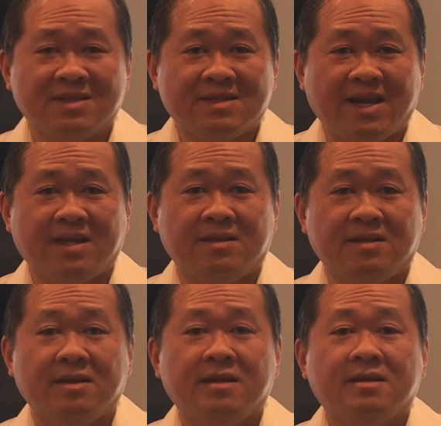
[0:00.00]
Danny.
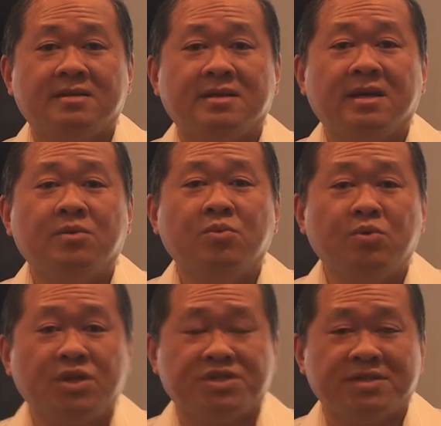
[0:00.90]
They
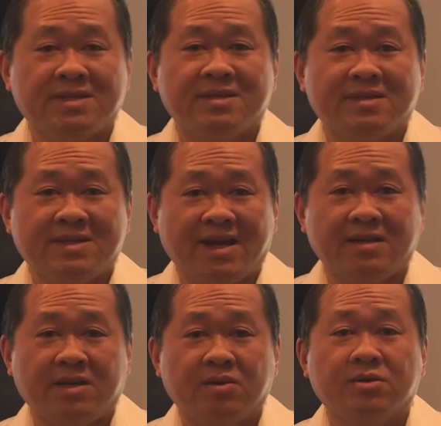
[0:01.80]
wished
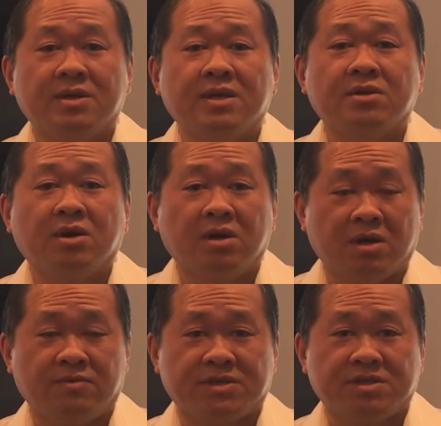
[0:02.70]
Danny could
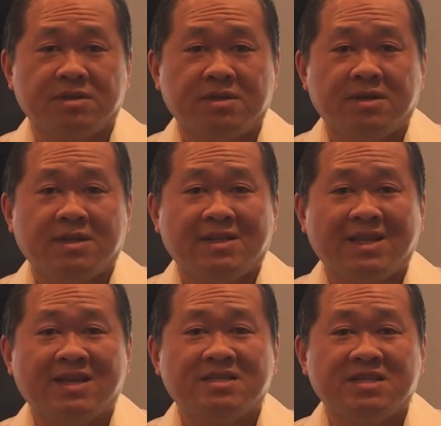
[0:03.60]
inherit
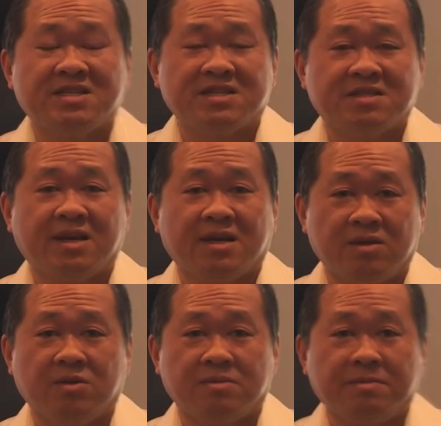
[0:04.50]
Nancy's estate
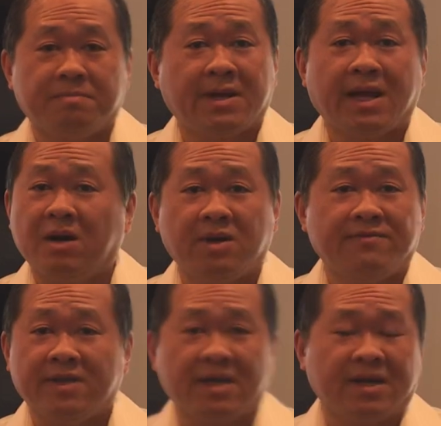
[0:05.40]
alone. But
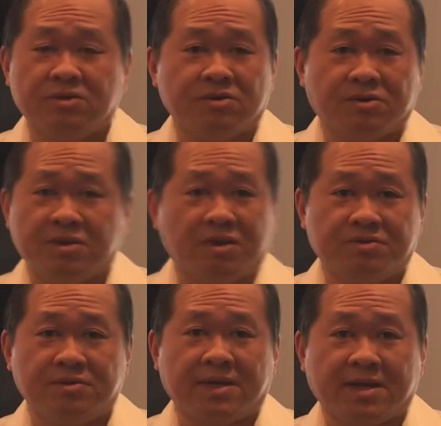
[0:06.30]
however, they could not
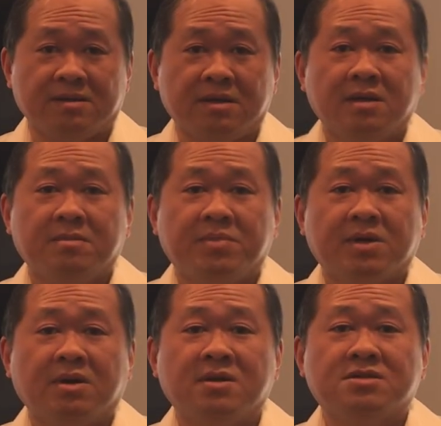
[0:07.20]
do that
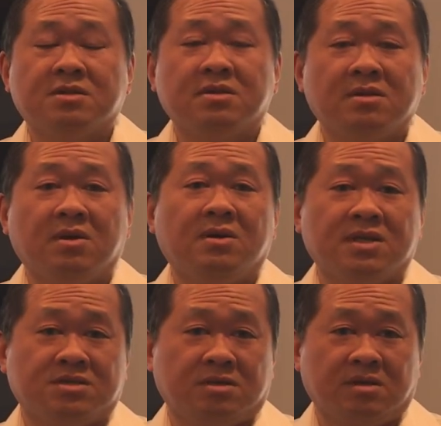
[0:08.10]
because the law
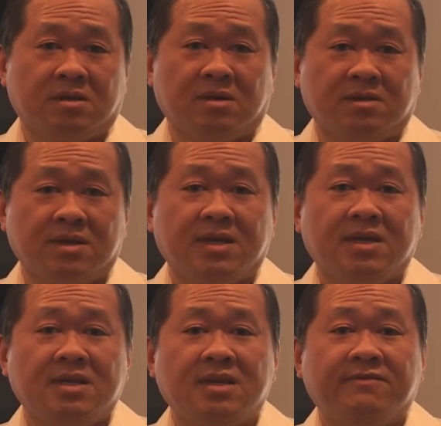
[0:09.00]
is the law.
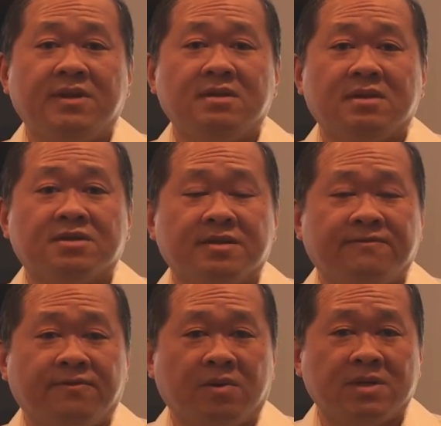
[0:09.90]
Even the
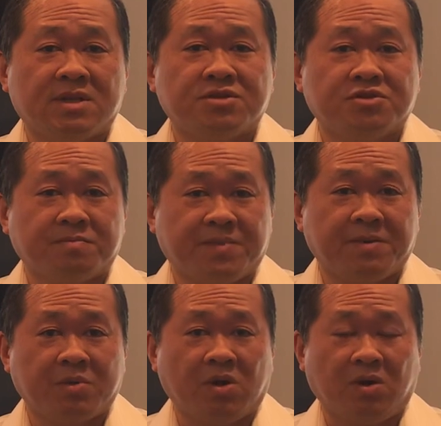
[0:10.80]
Florida
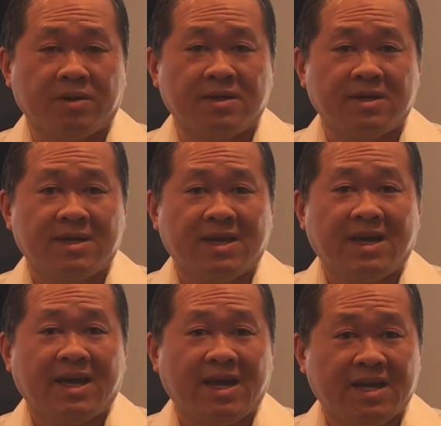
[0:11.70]
Supreme Court
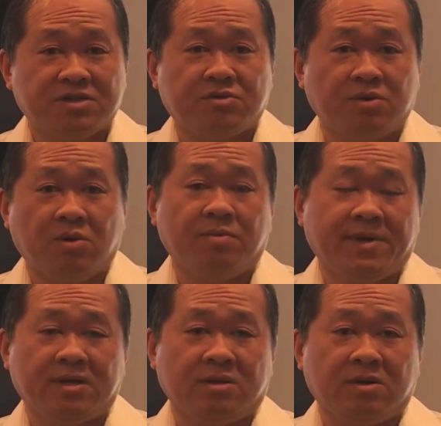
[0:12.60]
has to
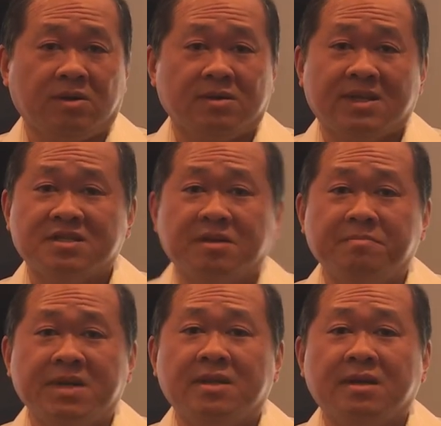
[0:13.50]
obey the law. That's the
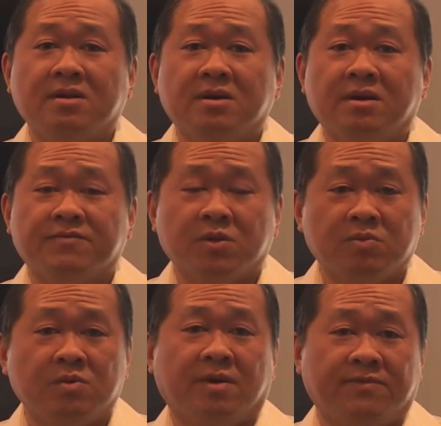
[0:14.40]
meaning of the
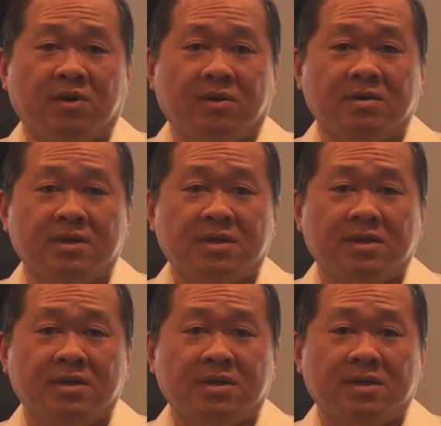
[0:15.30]
rule of law.